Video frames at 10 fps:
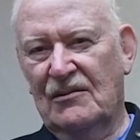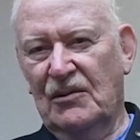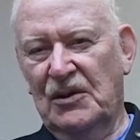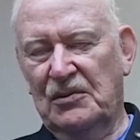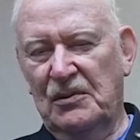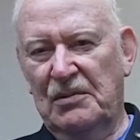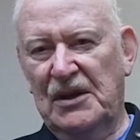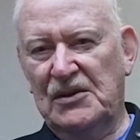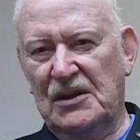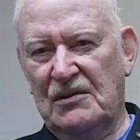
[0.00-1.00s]
Went through
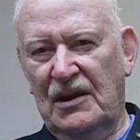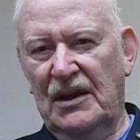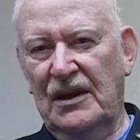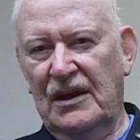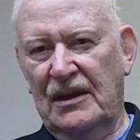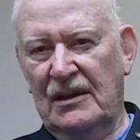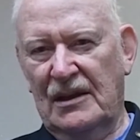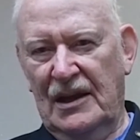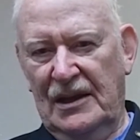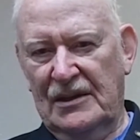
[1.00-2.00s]
basic training, kind of
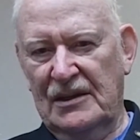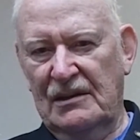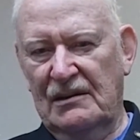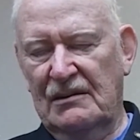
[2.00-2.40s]
liked it.